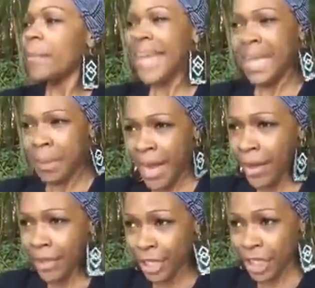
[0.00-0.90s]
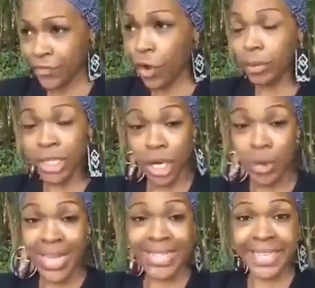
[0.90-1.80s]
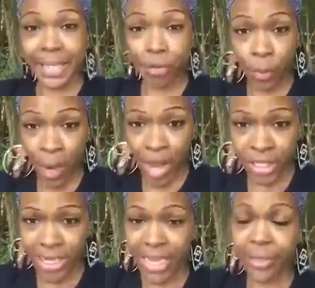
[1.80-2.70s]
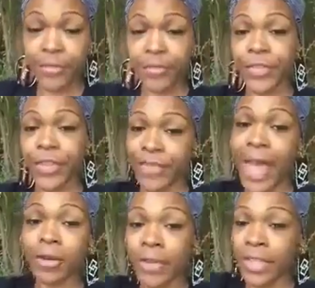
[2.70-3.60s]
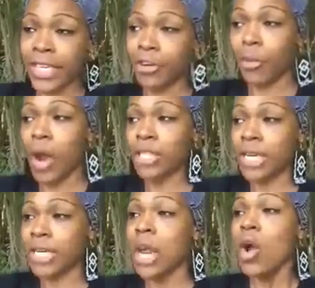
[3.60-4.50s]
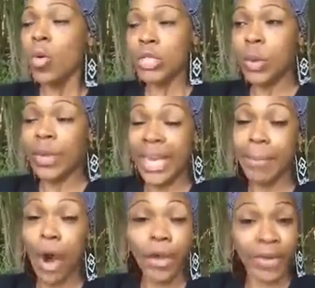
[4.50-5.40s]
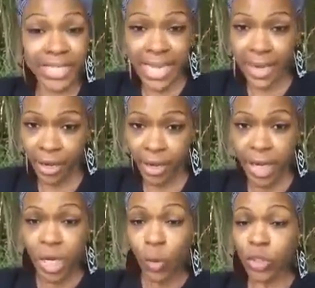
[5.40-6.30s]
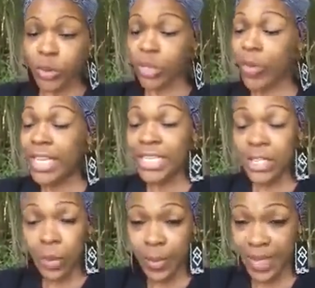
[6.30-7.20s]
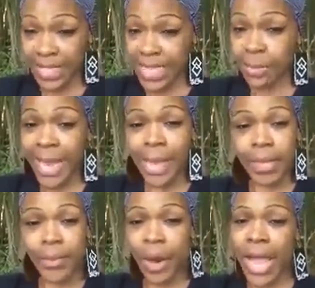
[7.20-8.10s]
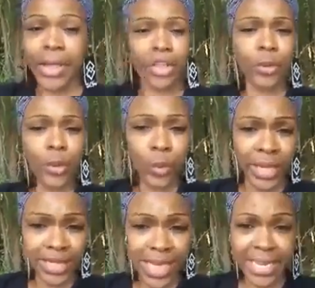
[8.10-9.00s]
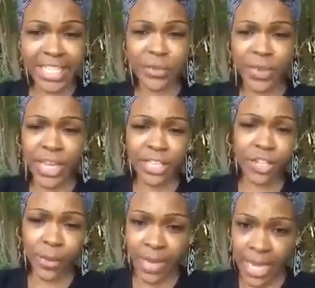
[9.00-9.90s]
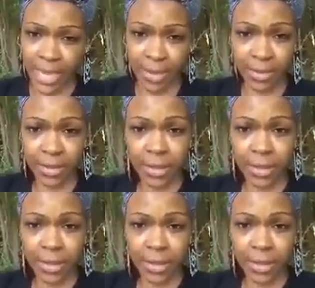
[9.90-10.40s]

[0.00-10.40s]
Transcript: Planned Parenthood is formerly known as the Negro Project, and the founder of the Negro Project was a woman named Margaret Sanger, which was a racist woman that said black people are like human weeds that need to be exterminated.